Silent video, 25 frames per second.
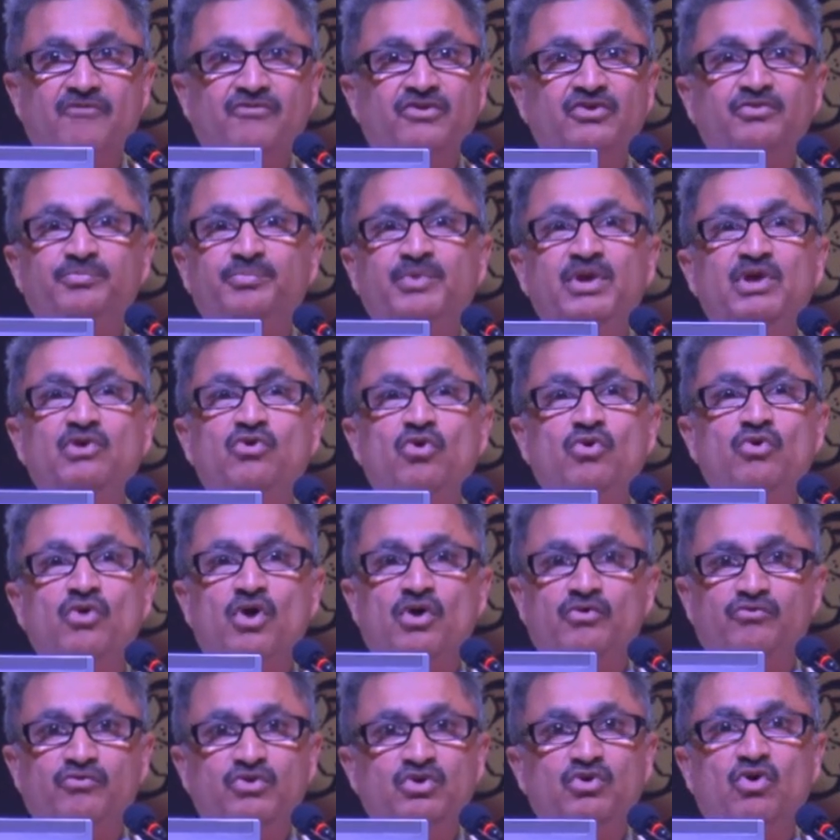With pico,
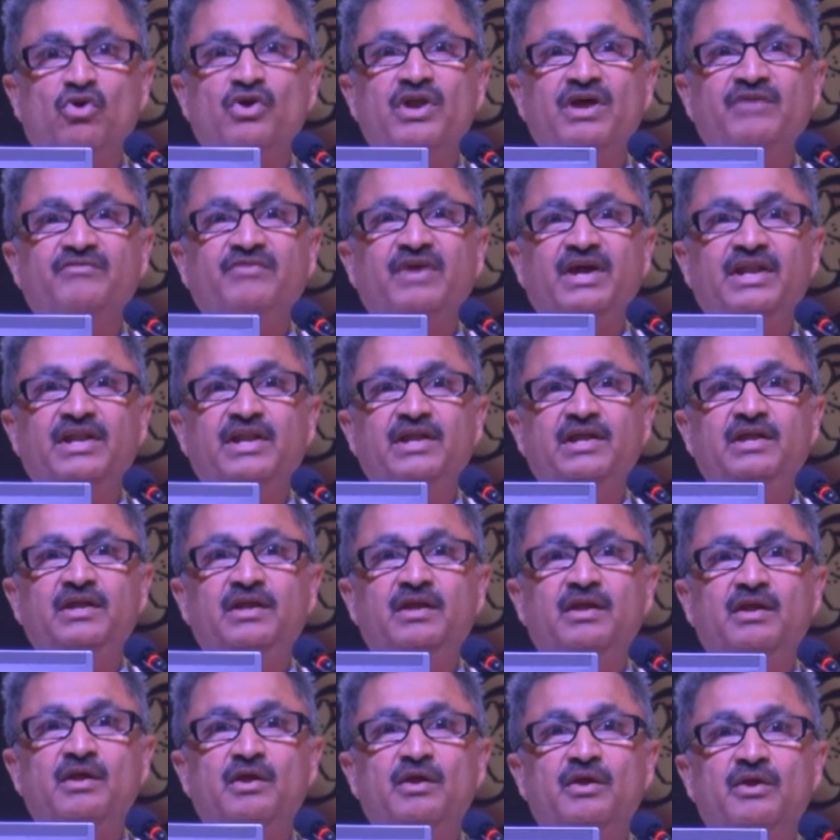no, we don't have
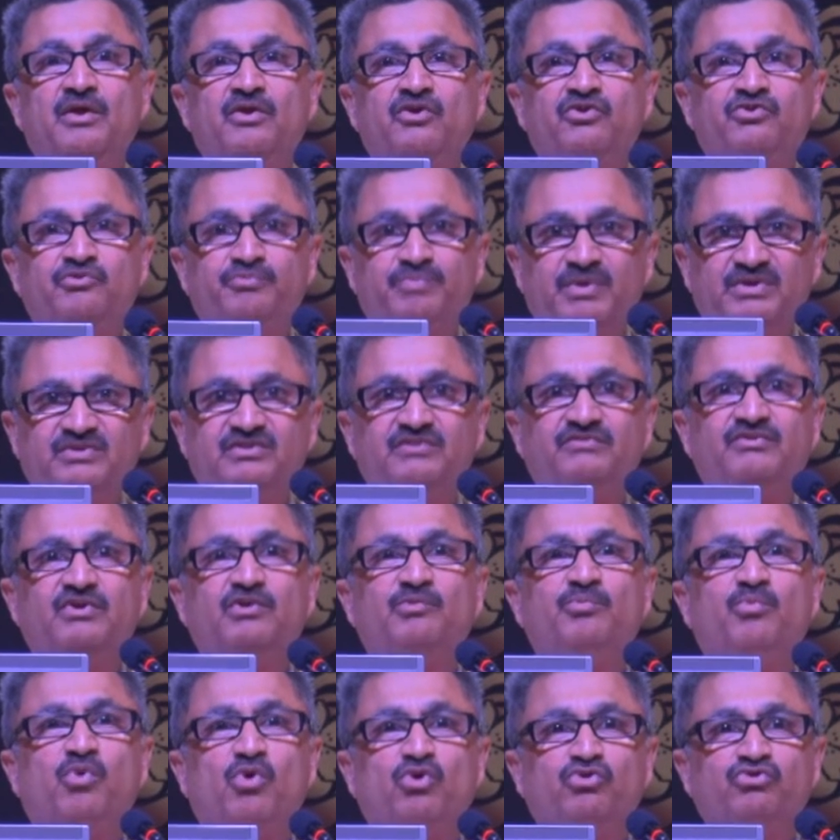any
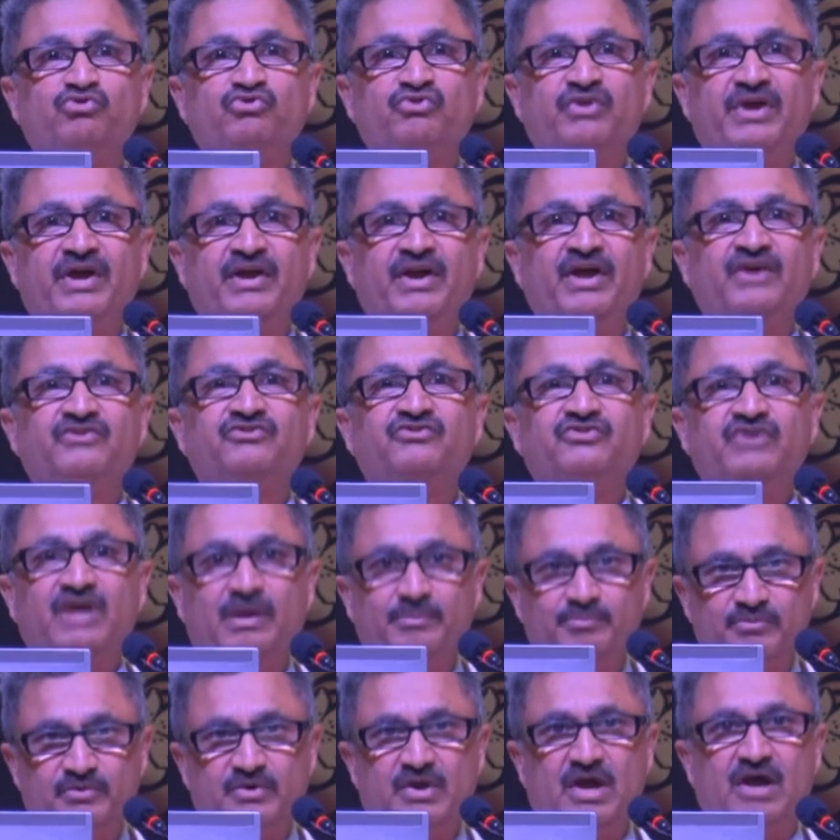specific post-care,
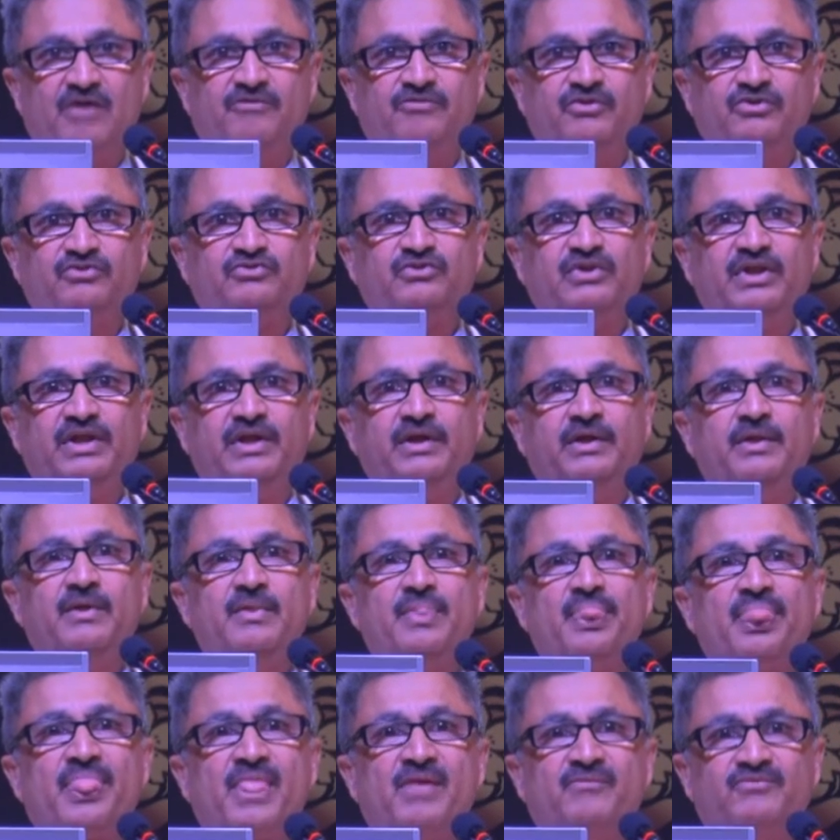except obviously
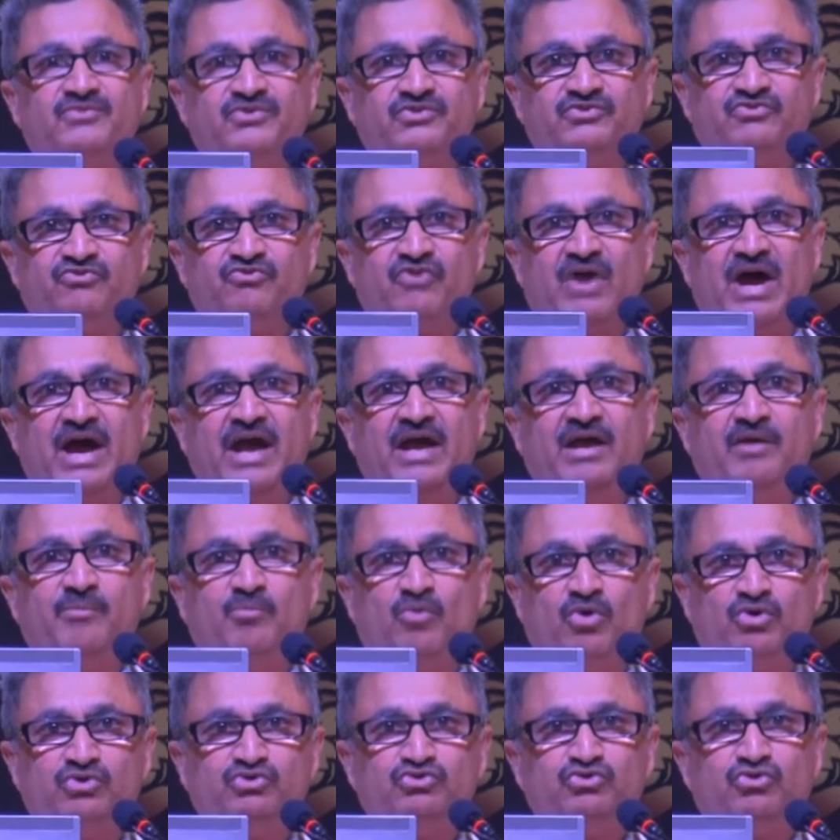if it's dry,
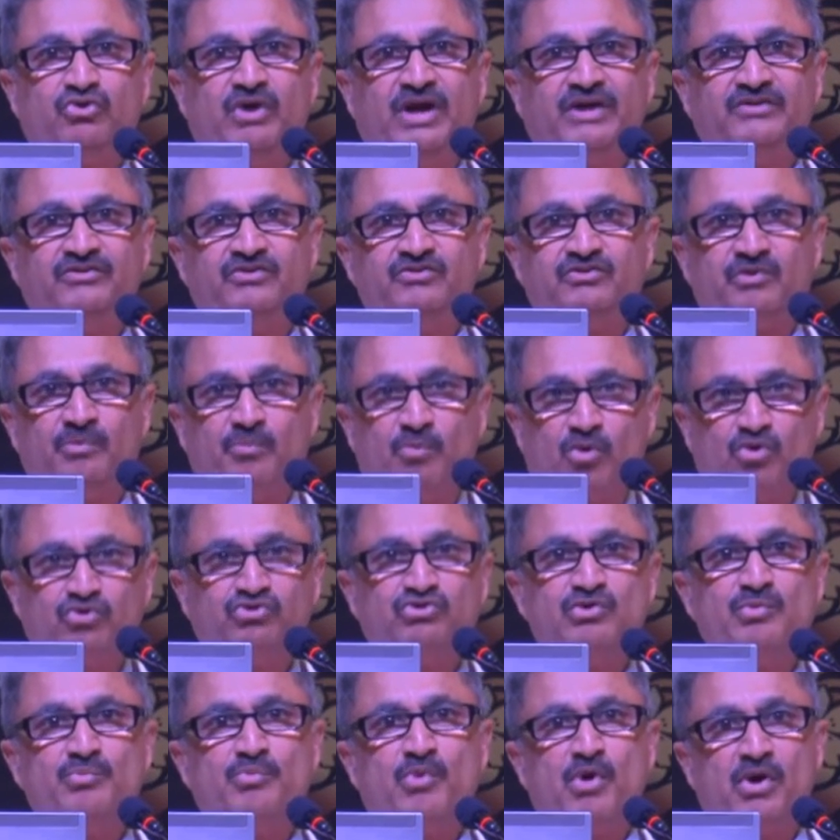moisturized, it's the
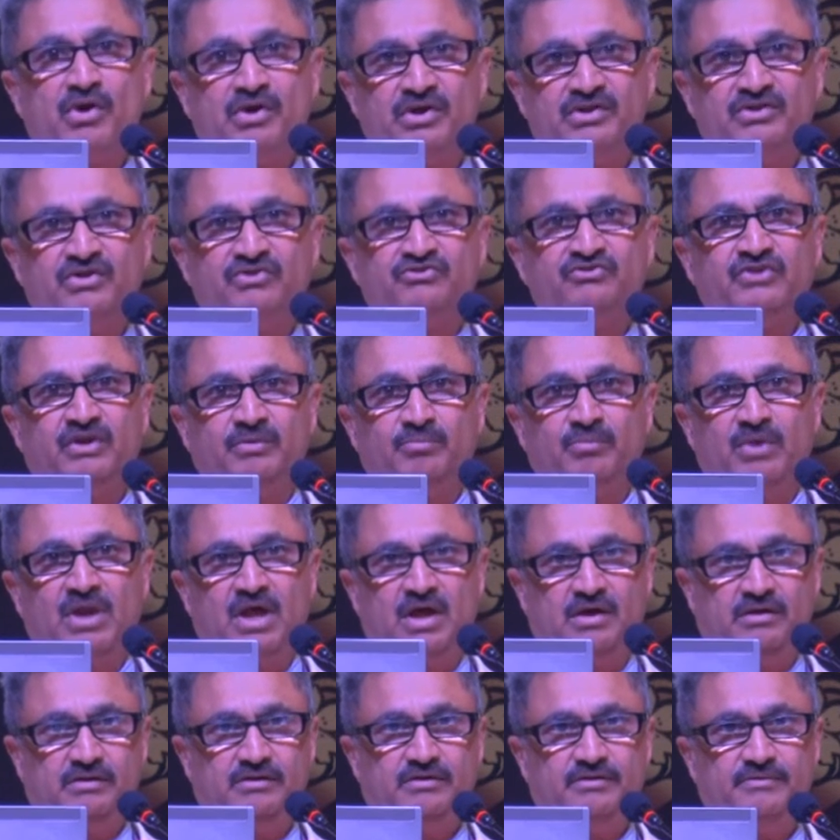most important is the
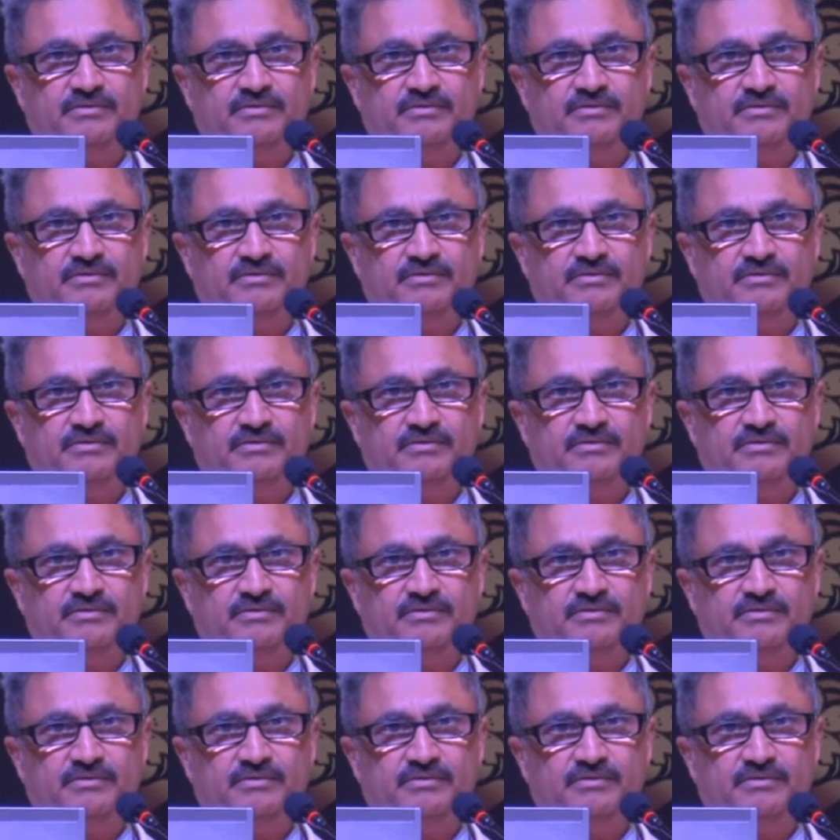sunlight.